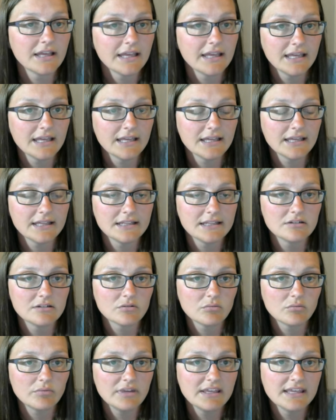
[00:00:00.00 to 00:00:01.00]
And
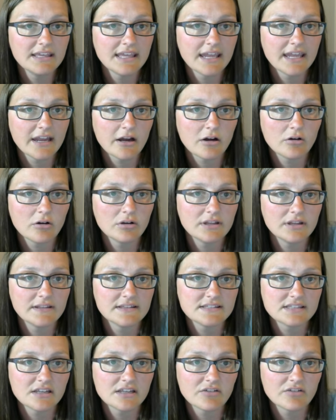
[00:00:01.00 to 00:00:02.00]
we count, in
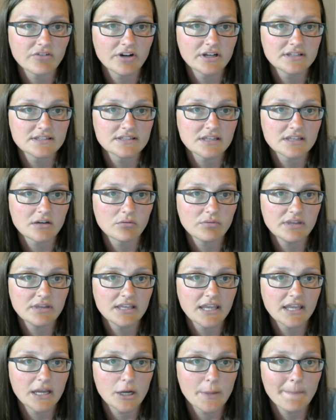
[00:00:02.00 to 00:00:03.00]
the state of Arkansas, we
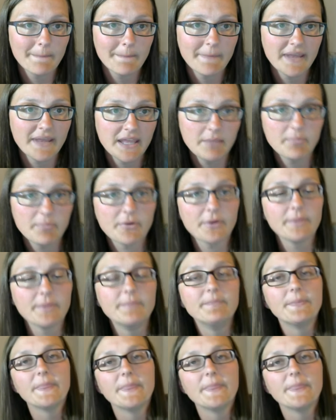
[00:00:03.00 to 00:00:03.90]
count paper,